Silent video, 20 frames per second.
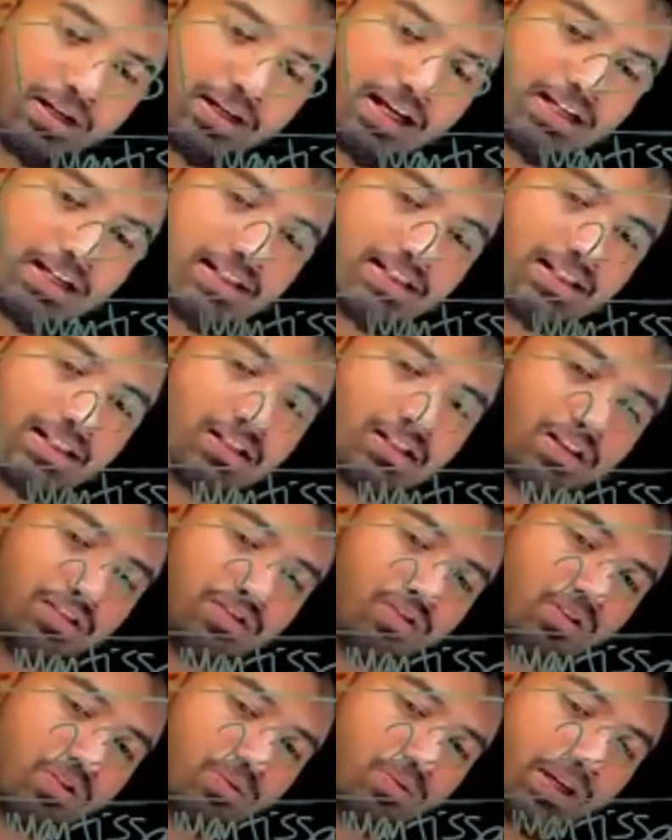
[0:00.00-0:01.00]
has
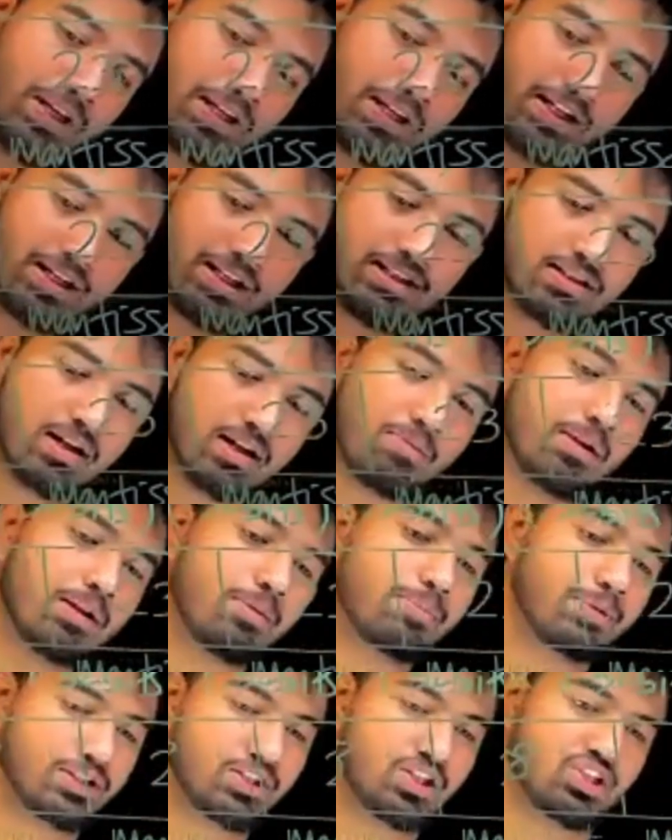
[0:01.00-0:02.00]
64 bit, it is double
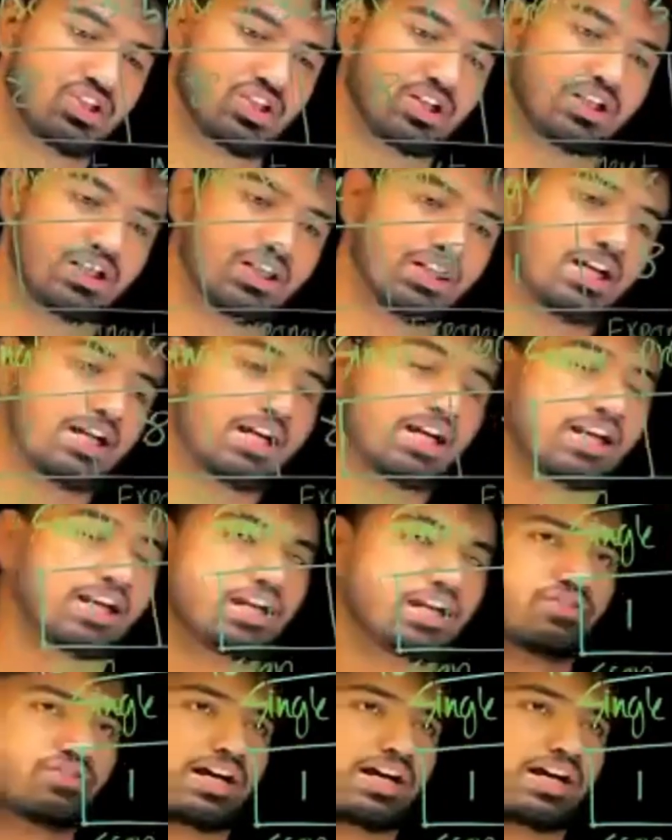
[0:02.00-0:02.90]
precision. If the